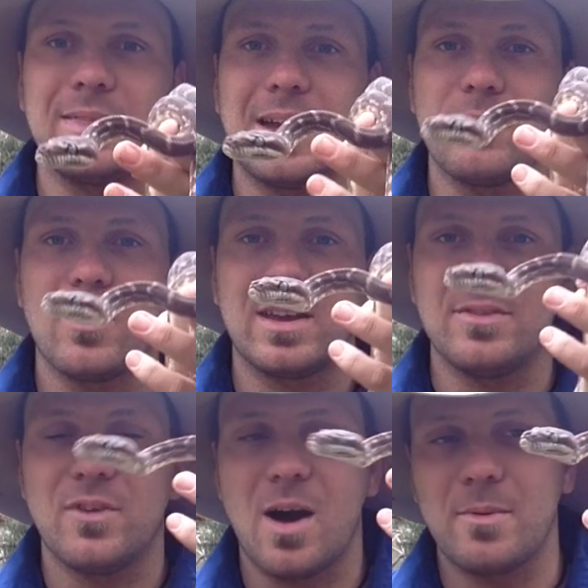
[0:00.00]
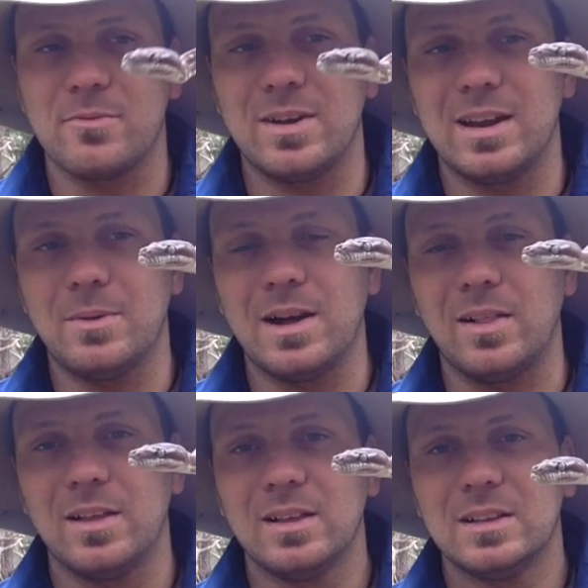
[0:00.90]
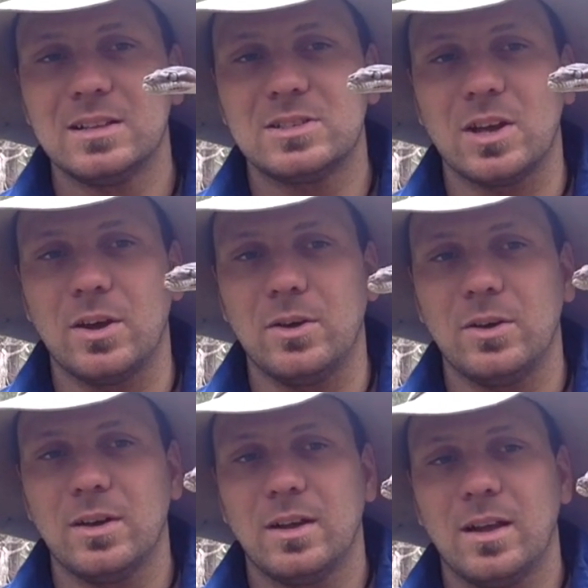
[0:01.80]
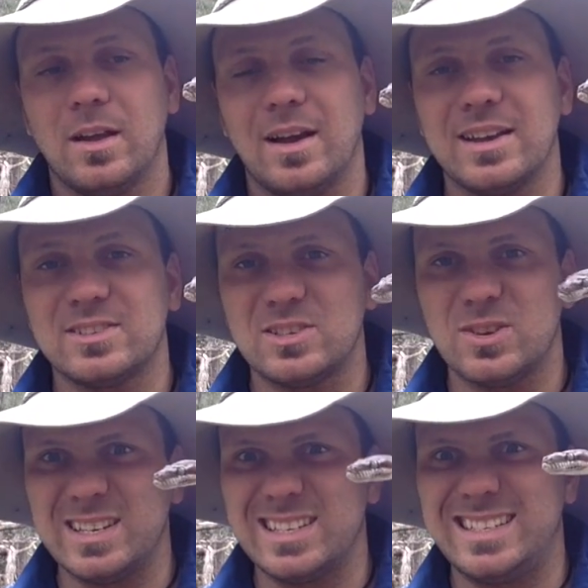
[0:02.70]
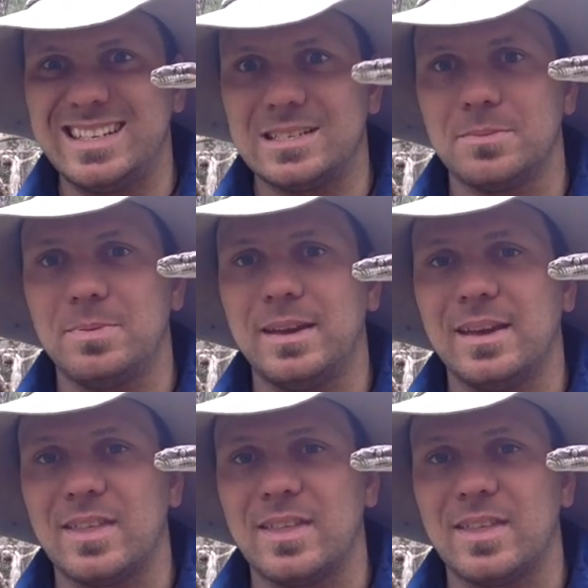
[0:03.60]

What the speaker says: with that rocky environment really well. So I guess they sort of just disappear.